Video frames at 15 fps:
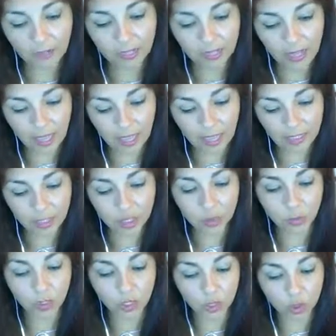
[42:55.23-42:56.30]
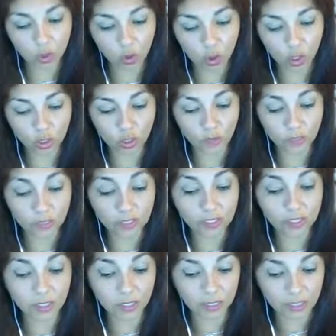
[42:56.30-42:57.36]
led to a sort of
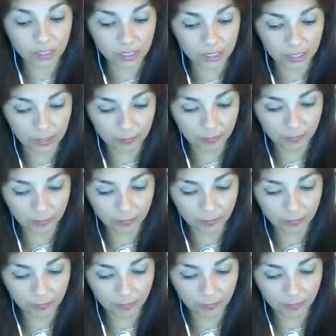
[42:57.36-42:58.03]
uncertainty.